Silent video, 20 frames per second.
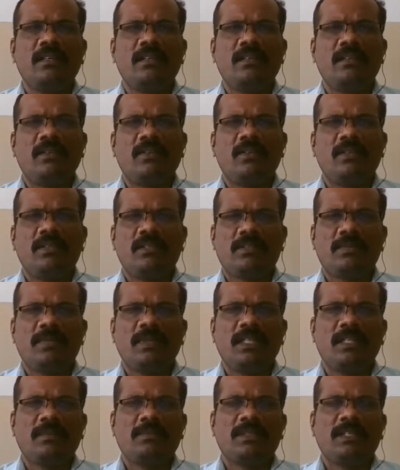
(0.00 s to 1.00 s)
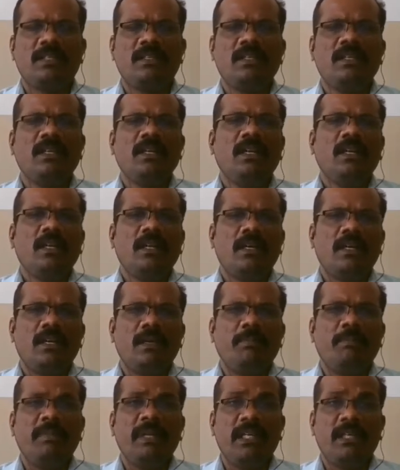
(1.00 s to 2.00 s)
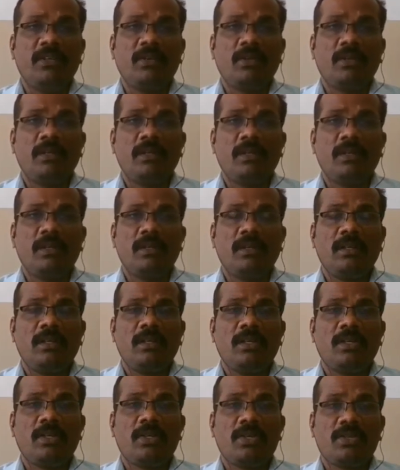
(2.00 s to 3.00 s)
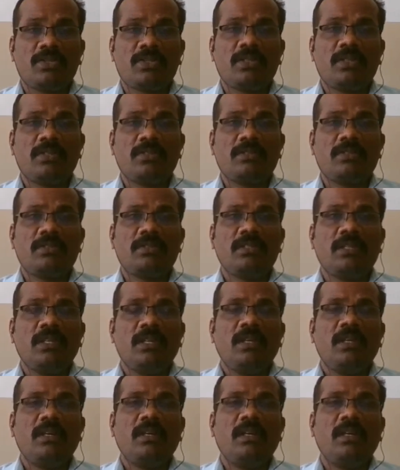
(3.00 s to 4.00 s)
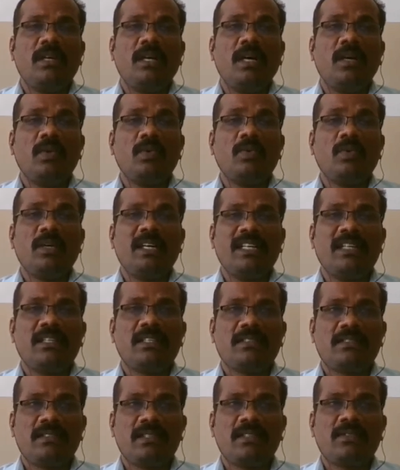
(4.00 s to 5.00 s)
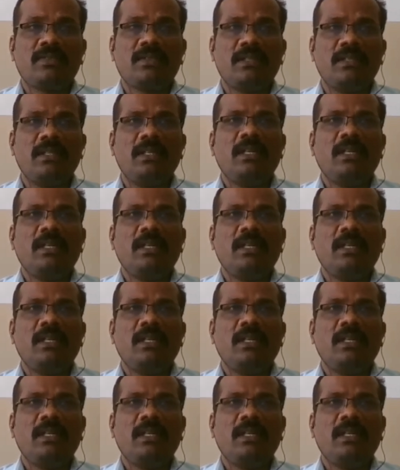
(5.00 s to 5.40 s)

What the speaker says: All this becomes a $1 million questions, how to address this one.